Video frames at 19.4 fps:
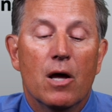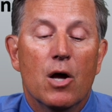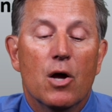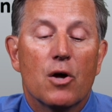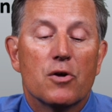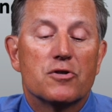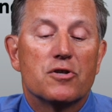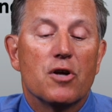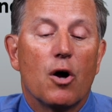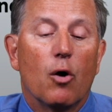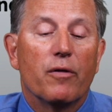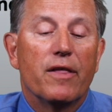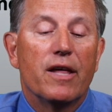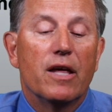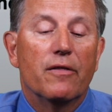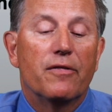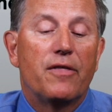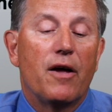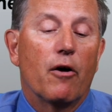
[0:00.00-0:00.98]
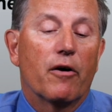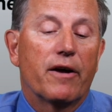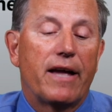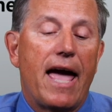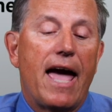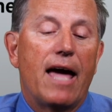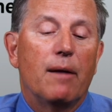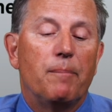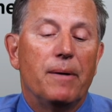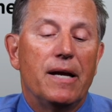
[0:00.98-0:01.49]
So there
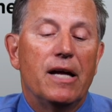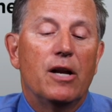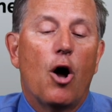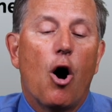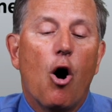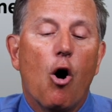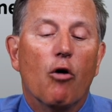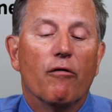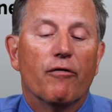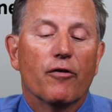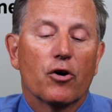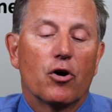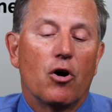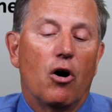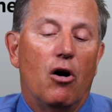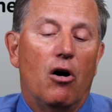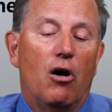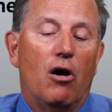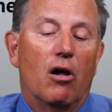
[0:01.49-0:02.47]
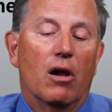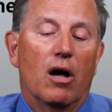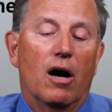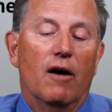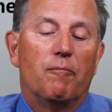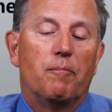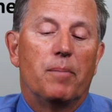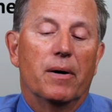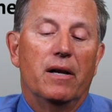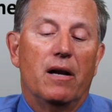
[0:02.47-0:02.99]
can be an overcall
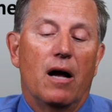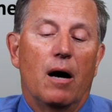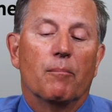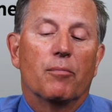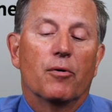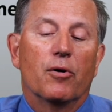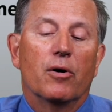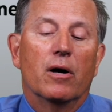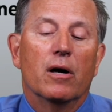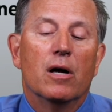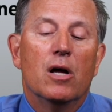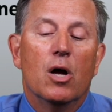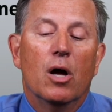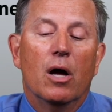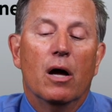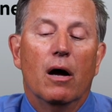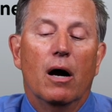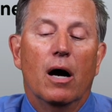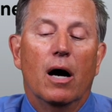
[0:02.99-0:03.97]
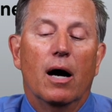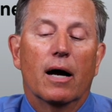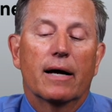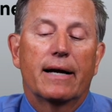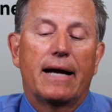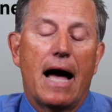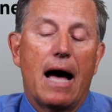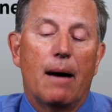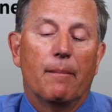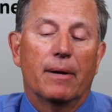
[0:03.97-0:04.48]
of penumbra
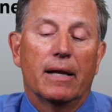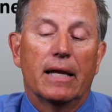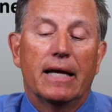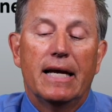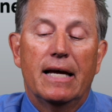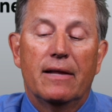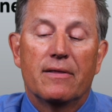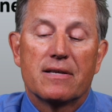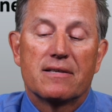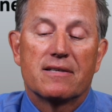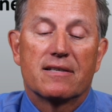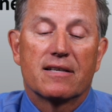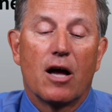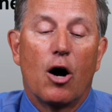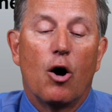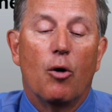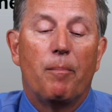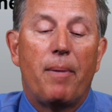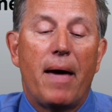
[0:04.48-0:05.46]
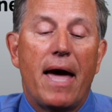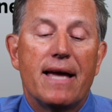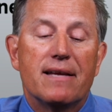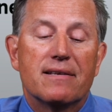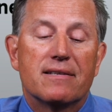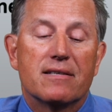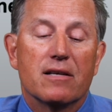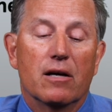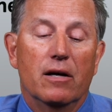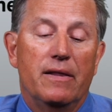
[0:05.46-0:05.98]
commonly in the skull
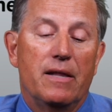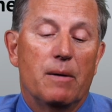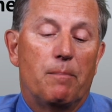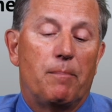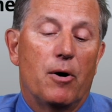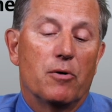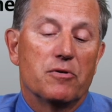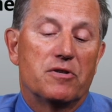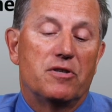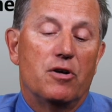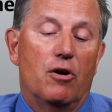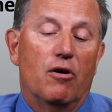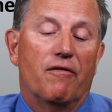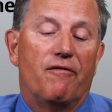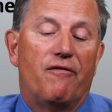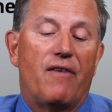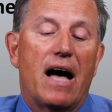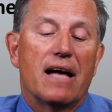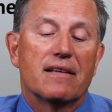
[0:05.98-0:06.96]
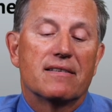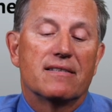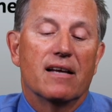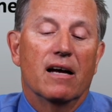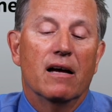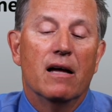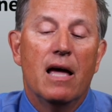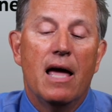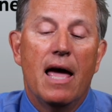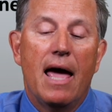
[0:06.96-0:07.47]
base, in the posterior
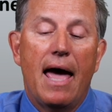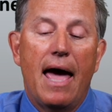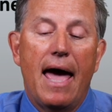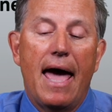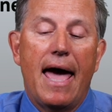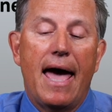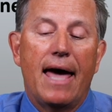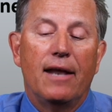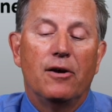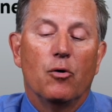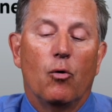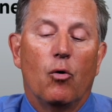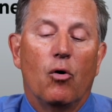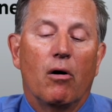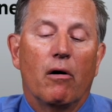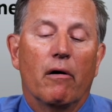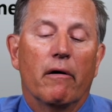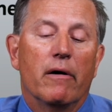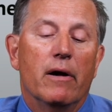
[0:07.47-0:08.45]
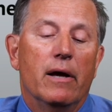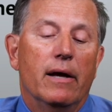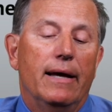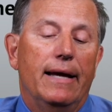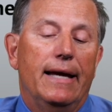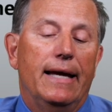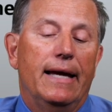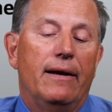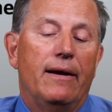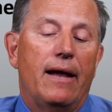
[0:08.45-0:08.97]
fossa, and or
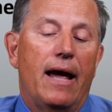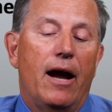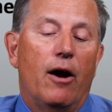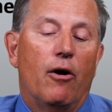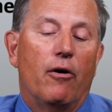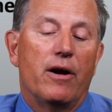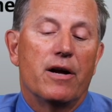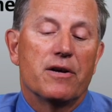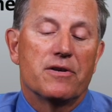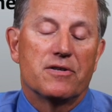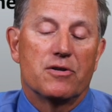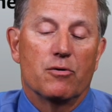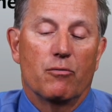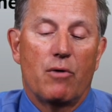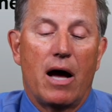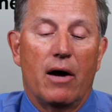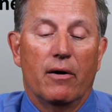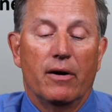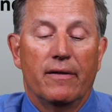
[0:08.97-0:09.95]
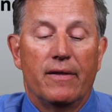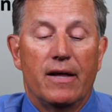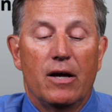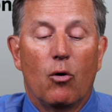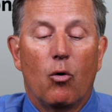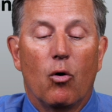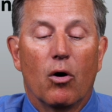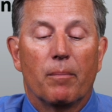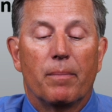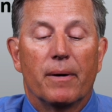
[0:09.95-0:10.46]
in areas surrounding the
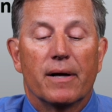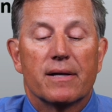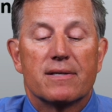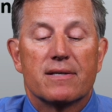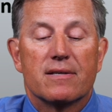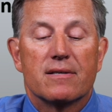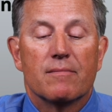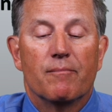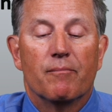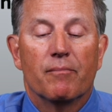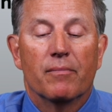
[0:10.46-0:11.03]
orbits.